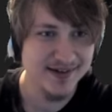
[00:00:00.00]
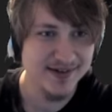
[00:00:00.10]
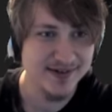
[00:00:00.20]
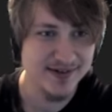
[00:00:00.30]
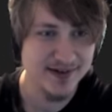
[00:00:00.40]

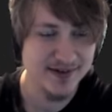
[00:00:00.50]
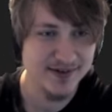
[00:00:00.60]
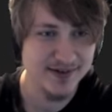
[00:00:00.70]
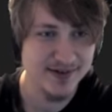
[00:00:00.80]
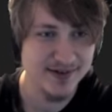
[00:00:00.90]
which doesn't
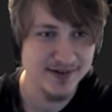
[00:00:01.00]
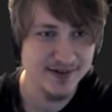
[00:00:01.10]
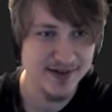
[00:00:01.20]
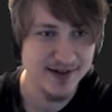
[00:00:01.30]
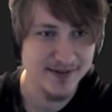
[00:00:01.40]
really look
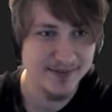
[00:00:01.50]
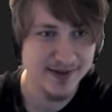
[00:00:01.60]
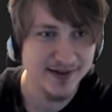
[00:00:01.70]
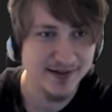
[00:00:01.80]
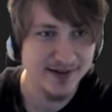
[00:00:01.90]
right
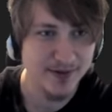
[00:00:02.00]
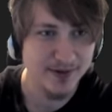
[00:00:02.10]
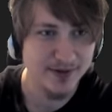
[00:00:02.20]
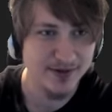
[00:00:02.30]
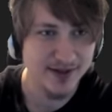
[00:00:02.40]
because now we're
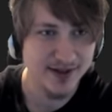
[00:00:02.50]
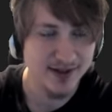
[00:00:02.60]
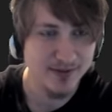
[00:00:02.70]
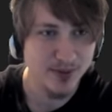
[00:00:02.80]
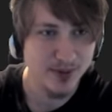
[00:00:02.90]
using like
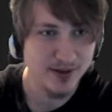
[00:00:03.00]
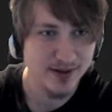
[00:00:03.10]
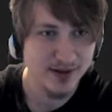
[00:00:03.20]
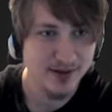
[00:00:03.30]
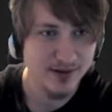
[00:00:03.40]
import
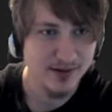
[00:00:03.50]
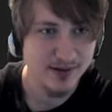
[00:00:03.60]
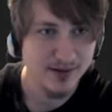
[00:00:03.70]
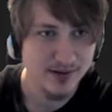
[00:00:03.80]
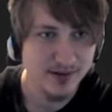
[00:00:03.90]

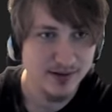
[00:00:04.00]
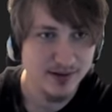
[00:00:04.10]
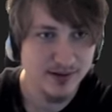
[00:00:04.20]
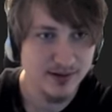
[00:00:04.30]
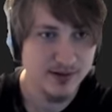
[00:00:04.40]

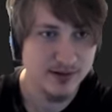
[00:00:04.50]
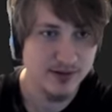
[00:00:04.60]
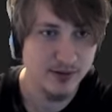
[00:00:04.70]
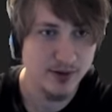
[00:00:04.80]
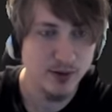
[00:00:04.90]

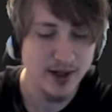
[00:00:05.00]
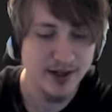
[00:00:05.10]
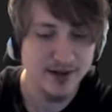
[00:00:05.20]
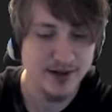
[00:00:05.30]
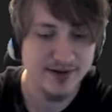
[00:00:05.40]
the
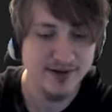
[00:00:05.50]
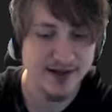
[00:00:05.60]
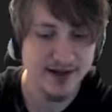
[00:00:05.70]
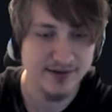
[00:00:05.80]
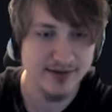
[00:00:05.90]
require. I think
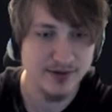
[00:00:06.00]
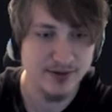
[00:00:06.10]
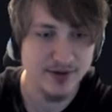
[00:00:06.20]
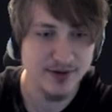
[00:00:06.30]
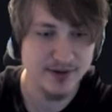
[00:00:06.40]
that has to do
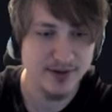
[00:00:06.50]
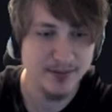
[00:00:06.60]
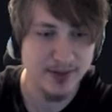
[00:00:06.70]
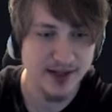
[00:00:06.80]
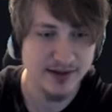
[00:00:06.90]
with a
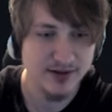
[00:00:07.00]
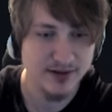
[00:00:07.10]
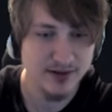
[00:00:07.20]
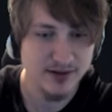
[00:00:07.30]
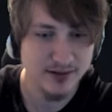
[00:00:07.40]
compiler.